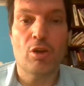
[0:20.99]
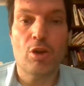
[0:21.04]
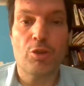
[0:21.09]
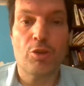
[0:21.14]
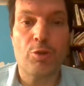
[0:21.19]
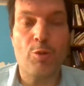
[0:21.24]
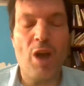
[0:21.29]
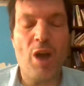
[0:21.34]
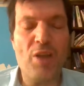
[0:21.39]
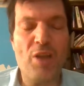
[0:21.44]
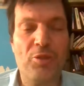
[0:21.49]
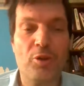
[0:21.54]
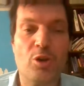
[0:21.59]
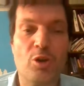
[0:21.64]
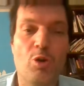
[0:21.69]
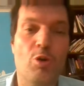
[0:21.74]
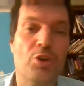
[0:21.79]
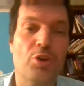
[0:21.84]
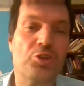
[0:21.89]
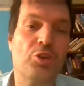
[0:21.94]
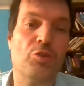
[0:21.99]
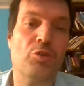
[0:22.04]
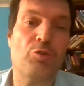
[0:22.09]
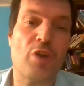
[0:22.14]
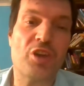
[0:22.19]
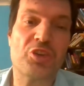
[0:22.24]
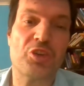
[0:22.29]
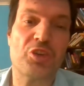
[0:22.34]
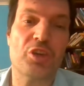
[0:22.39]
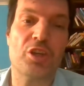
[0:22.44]
Throughout the course of
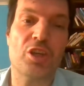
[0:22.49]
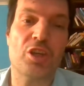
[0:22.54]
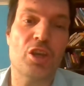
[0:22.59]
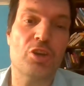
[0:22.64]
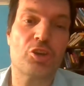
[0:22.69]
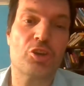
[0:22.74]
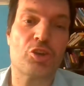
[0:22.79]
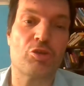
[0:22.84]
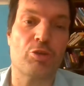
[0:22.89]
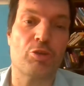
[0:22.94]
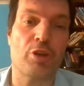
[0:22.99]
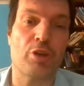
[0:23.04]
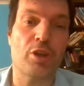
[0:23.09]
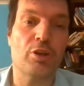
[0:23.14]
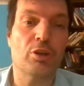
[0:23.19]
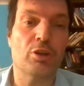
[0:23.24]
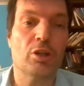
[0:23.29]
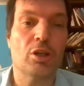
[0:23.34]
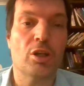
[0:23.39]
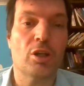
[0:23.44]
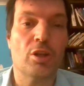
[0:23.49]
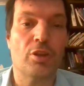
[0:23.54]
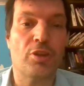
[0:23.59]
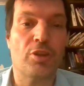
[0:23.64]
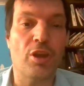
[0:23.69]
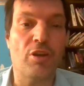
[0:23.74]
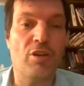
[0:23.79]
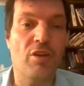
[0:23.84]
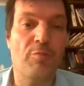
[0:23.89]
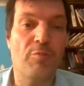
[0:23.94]
wrestling history,
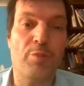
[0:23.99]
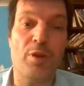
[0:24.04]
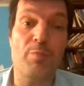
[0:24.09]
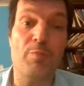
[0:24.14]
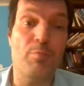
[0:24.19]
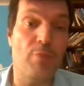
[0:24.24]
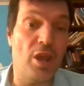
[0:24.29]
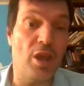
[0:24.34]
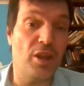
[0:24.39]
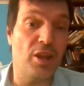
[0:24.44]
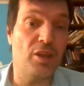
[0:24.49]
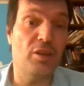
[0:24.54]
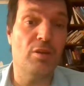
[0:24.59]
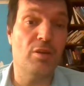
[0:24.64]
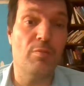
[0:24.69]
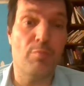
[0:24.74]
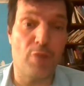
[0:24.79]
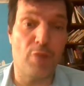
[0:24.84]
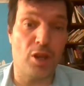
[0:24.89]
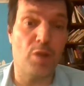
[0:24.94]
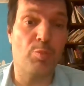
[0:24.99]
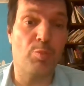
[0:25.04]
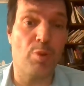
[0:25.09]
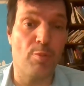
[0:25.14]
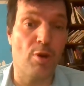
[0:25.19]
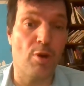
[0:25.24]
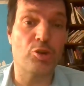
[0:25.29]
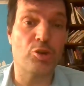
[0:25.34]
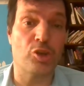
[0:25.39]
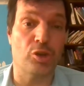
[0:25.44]
there have been many
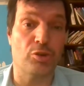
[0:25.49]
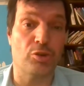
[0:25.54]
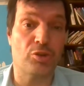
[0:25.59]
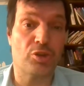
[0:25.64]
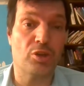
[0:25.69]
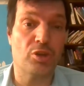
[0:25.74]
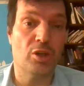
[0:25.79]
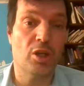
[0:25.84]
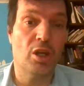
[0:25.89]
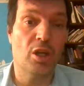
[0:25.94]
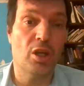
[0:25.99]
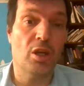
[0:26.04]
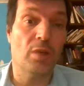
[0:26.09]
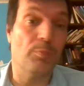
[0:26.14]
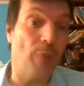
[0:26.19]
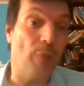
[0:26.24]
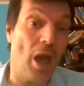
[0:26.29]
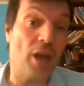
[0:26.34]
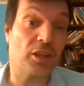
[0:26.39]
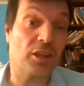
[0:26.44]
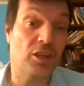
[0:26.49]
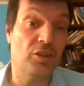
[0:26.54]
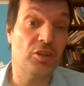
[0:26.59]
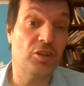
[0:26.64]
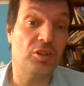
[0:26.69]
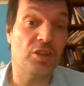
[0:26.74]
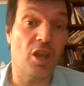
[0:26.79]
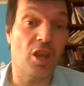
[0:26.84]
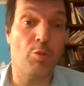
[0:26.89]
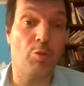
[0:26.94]
promotions. Back in the
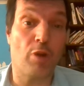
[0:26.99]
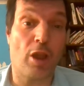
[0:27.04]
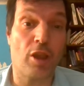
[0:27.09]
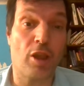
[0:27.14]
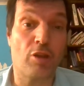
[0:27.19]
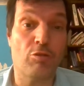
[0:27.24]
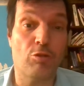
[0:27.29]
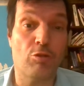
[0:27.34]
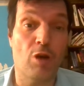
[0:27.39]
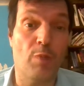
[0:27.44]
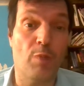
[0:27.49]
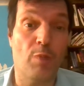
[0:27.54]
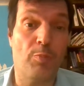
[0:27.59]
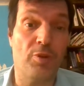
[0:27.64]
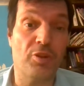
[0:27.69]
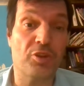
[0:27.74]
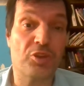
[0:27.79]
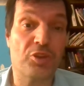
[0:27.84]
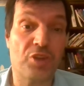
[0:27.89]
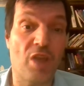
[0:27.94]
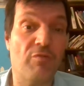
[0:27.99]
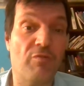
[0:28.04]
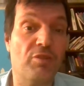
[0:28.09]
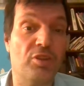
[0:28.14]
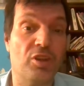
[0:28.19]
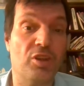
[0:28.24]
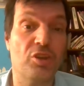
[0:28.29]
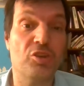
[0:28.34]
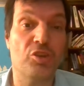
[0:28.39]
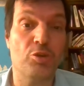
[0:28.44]
day when I grew up in the
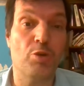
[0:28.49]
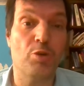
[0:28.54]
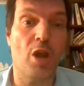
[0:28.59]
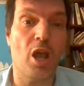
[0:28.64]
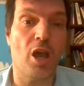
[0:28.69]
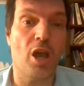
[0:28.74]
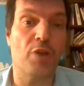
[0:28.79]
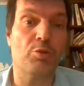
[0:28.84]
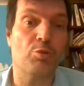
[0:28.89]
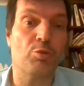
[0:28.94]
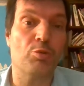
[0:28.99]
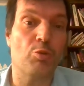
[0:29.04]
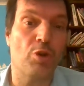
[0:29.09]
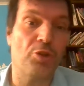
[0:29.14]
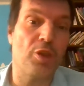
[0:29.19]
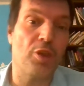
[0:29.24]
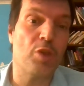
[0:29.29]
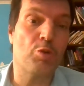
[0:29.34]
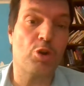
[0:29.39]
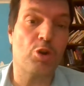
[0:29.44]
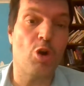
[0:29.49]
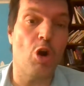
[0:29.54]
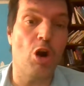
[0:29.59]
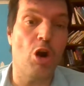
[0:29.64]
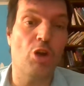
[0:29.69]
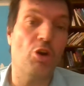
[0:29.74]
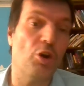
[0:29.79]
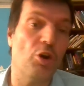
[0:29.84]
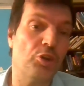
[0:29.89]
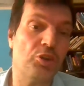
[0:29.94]
70s, you had what they
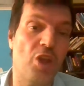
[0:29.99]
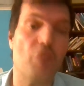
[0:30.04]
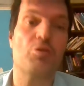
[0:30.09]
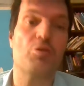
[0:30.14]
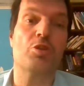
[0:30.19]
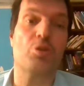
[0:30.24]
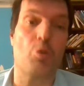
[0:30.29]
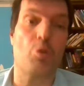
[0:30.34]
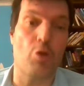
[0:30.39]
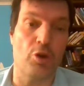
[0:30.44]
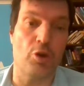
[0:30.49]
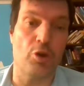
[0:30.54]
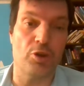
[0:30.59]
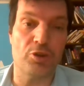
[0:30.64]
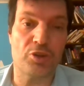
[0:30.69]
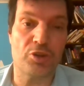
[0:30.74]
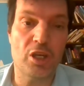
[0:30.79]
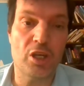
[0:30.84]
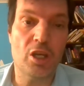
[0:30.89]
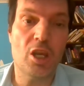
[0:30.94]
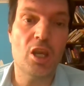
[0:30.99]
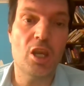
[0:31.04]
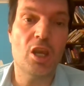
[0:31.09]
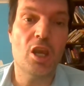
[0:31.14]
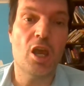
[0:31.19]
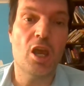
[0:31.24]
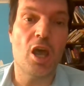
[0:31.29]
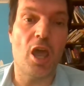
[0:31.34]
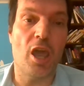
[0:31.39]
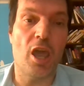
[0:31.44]
call our territories.
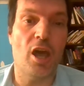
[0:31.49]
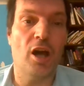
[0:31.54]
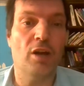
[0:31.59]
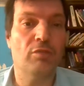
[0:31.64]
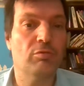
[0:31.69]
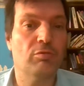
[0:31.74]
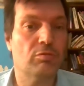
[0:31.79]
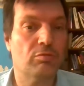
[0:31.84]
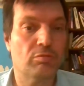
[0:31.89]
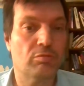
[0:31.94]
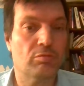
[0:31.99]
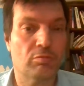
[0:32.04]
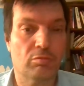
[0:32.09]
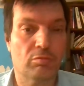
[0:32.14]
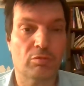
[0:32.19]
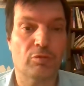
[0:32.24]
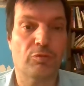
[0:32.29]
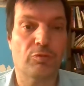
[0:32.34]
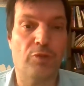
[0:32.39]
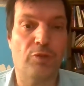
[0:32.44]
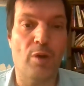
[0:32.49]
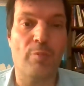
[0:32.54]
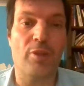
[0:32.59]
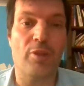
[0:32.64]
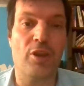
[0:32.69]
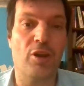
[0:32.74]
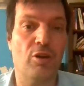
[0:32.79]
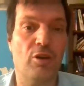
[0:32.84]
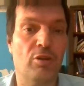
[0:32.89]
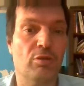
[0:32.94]
And from
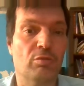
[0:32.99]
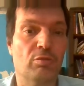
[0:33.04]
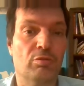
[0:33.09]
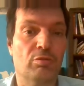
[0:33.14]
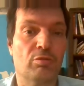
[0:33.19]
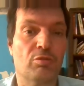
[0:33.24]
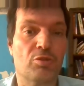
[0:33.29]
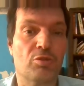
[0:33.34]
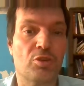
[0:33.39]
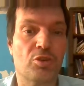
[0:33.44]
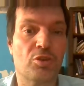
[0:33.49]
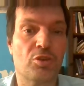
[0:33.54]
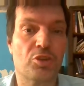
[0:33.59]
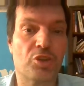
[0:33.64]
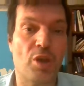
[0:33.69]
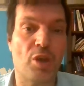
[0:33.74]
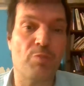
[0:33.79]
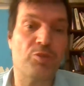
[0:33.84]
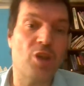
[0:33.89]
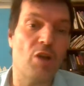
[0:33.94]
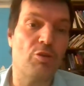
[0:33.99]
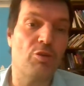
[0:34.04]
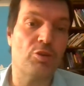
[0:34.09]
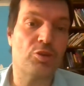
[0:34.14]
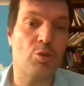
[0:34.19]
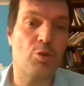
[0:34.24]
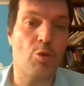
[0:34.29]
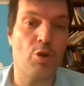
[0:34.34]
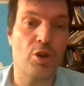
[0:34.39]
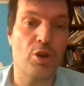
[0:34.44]
there, some
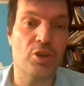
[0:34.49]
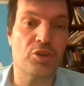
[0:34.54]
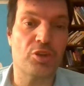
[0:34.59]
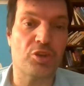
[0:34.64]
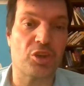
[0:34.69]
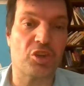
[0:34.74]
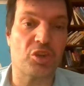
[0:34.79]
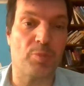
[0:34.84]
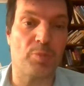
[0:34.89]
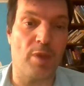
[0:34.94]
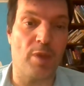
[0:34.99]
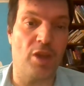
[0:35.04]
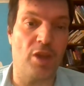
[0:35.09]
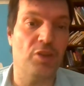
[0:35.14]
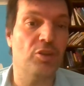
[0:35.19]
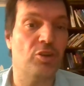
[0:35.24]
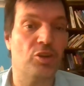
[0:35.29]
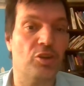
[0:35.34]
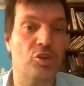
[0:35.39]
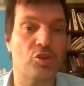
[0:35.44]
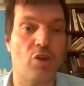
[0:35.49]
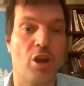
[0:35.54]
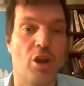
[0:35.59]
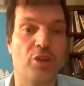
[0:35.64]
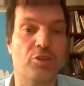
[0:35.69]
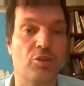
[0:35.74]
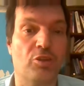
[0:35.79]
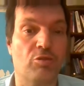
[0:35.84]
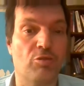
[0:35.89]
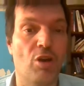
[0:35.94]
territories expanded and tried
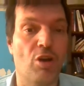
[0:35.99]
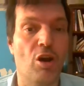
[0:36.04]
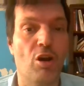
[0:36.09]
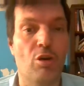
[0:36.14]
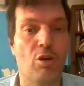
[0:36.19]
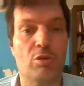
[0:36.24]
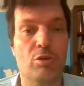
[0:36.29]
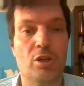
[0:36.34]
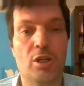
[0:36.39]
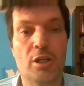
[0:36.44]
to grow.